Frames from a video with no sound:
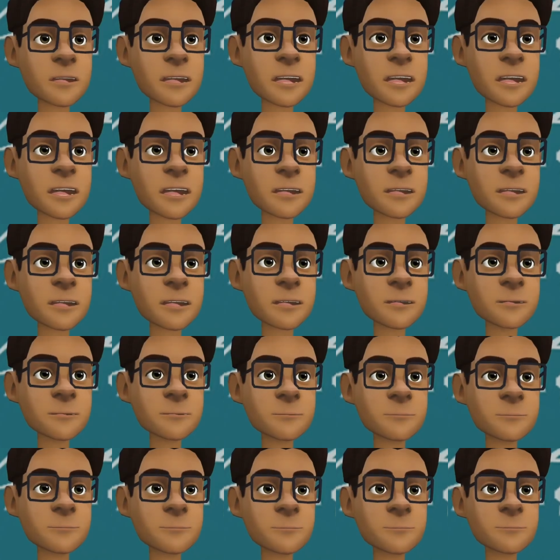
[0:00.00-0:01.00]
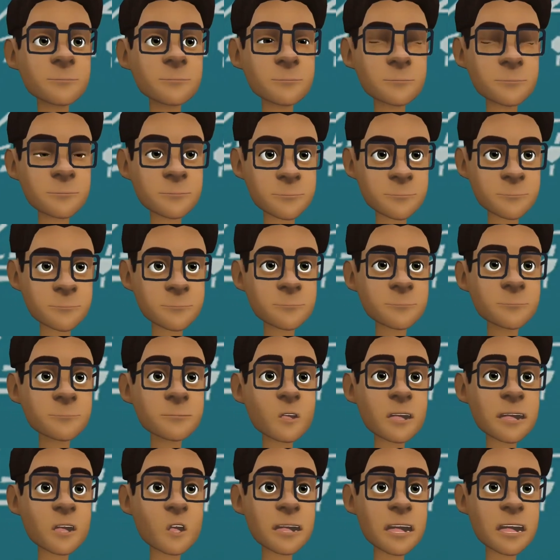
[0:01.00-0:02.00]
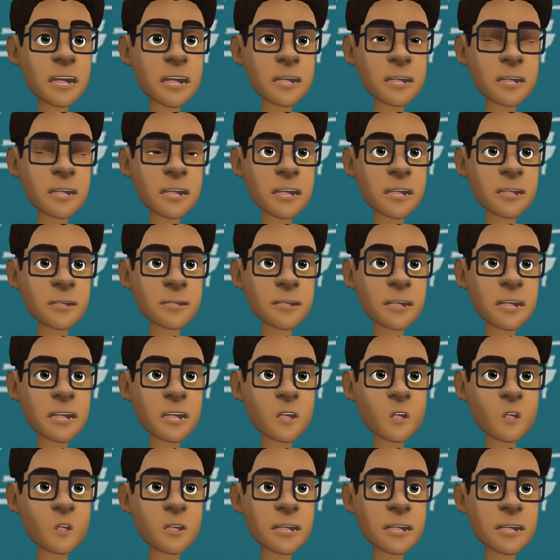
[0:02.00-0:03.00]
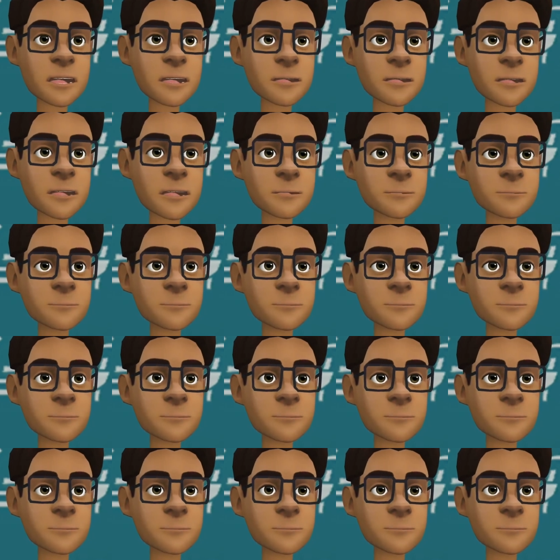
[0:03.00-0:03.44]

class. We will take the STAR test.